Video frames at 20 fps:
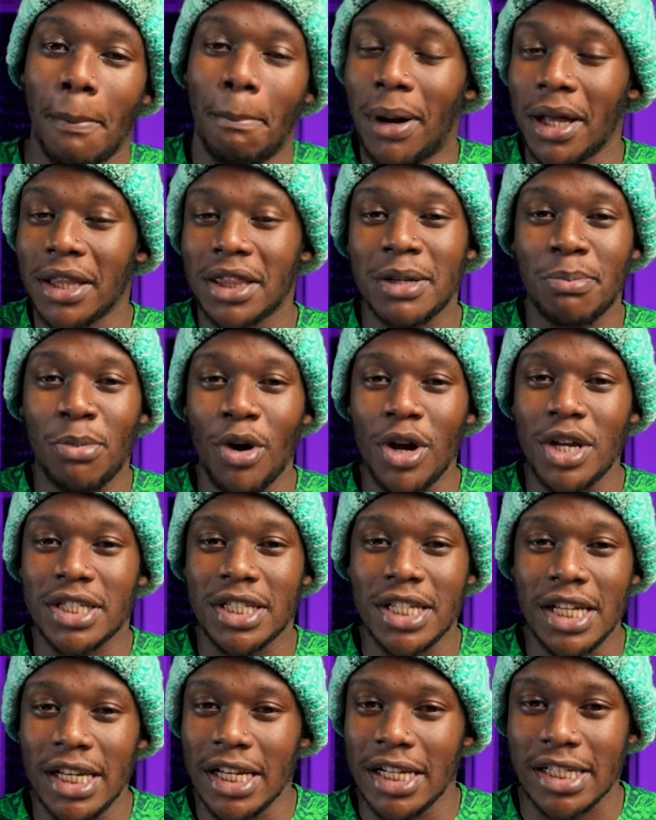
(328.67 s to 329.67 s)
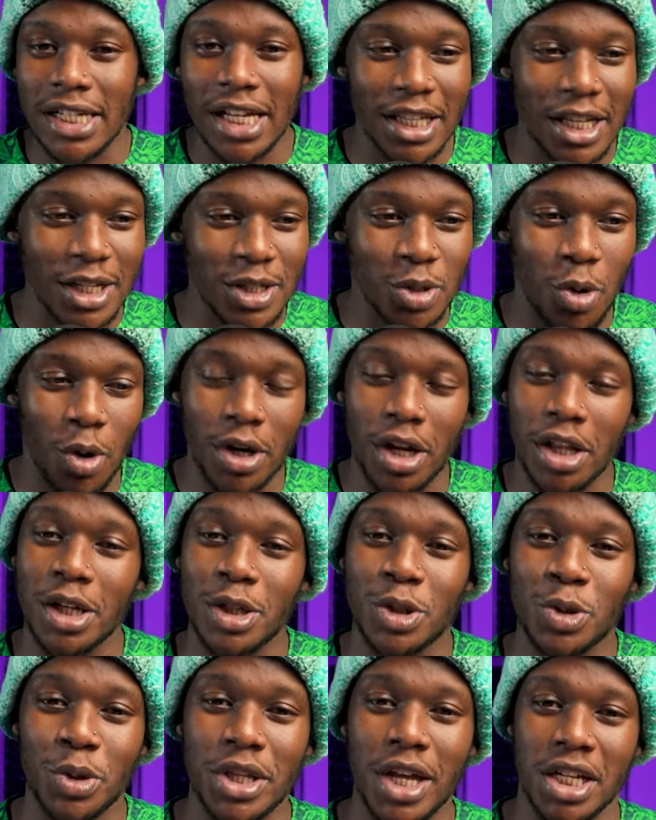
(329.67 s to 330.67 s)
But the boys did it, and they scored, and
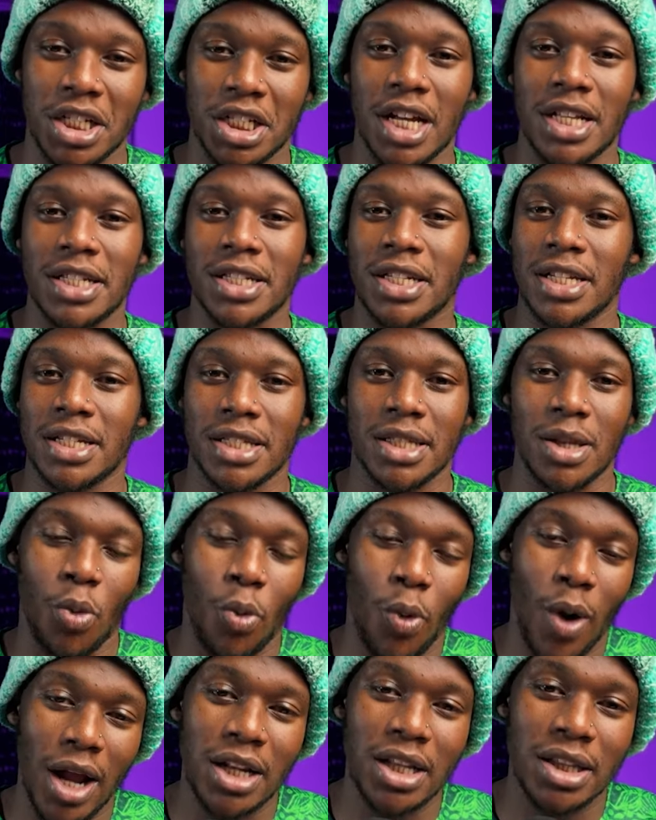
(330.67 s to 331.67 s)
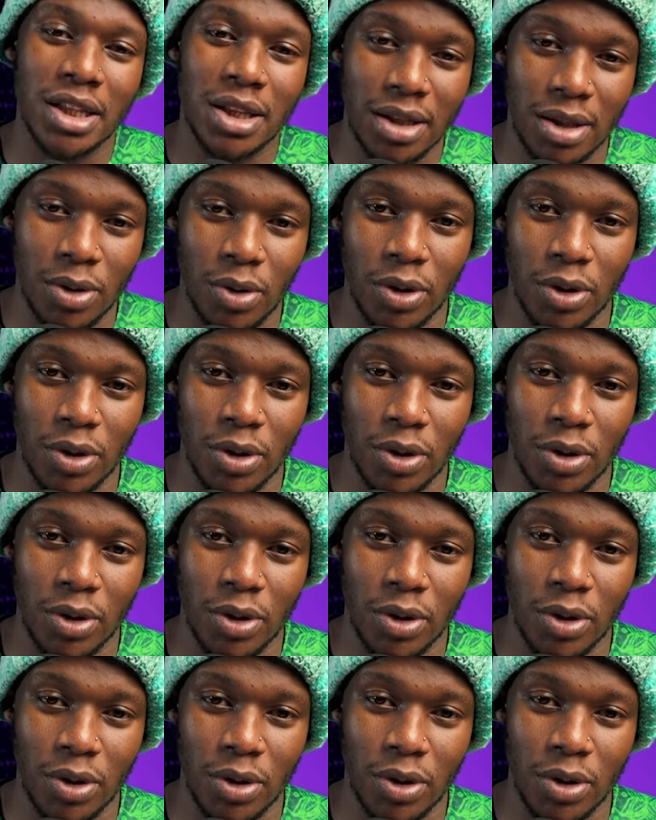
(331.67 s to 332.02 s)
they took their chances. The one